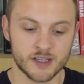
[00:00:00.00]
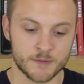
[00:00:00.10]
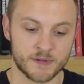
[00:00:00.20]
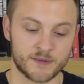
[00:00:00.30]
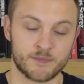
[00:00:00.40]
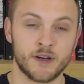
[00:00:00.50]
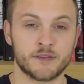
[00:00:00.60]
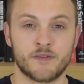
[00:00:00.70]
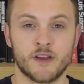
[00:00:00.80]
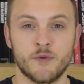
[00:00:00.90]
You'd be surprised
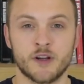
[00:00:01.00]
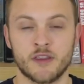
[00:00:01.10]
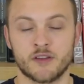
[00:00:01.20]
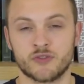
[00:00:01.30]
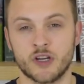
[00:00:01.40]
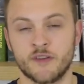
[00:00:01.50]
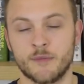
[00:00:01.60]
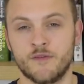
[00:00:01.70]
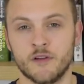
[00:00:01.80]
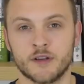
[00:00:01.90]
if they won another trophy
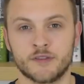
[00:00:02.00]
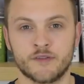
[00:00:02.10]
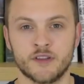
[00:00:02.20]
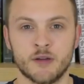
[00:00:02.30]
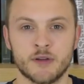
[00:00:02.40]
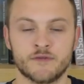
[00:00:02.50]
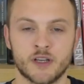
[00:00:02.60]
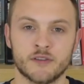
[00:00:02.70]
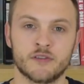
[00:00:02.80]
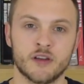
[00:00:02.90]
before us, even though we've
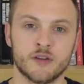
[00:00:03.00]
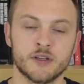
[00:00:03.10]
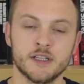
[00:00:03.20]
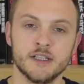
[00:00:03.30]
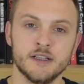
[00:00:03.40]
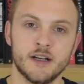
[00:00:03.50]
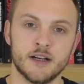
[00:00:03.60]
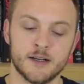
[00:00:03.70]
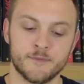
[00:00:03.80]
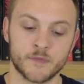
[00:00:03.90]
done so,
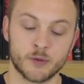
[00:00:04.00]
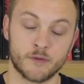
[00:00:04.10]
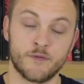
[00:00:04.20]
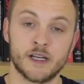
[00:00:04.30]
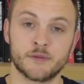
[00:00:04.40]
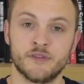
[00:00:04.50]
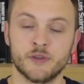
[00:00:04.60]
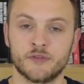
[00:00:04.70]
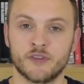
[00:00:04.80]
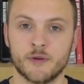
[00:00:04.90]
or we've failed to
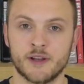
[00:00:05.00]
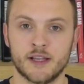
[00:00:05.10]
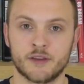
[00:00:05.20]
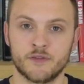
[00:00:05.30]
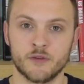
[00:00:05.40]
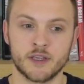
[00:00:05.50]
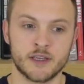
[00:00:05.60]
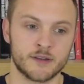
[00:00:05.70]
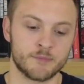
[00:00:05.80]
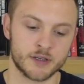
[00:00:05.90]
do so in the last few
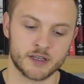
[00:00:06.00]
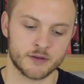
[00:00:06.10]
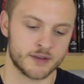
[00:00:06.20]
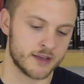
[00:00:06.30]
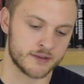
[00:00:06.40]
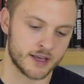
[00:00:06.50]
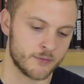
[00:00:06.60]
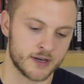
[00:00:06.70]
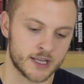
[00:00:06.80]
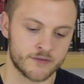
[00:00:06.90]
years. But you know, they're
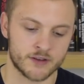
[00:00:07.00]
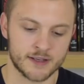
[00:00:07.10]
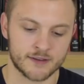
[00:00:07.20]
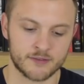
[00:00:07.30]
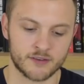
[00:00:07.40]
winning even less.